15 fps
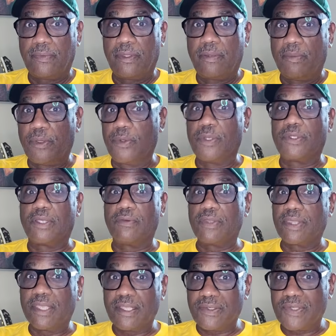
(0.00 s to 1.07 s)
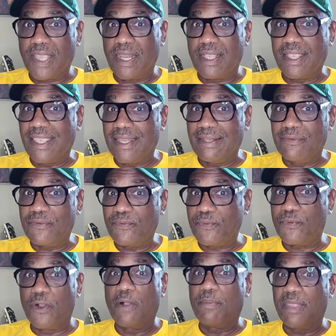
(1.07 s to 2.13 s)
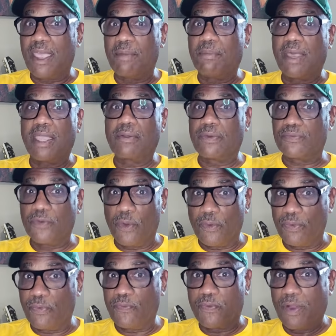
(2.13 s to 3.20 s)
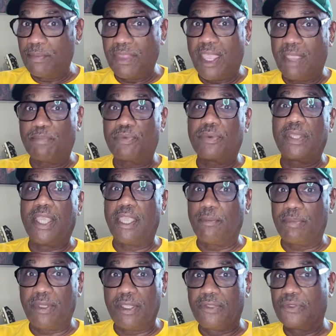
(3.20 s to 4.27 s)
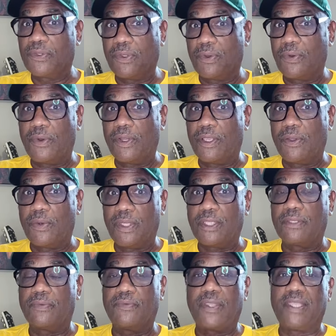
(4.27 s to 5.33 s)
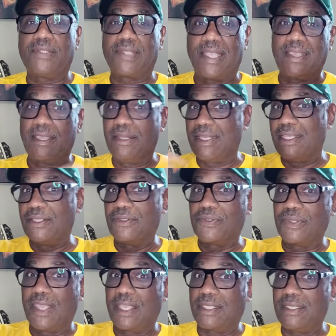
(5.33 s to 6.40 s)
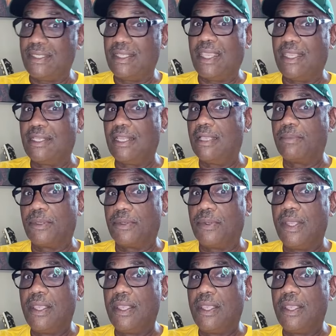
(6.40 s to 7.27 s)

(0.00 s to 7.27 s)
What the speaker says: because everything's got to get from that microphone, from that preamp, into the audio interface, and then into that DAW.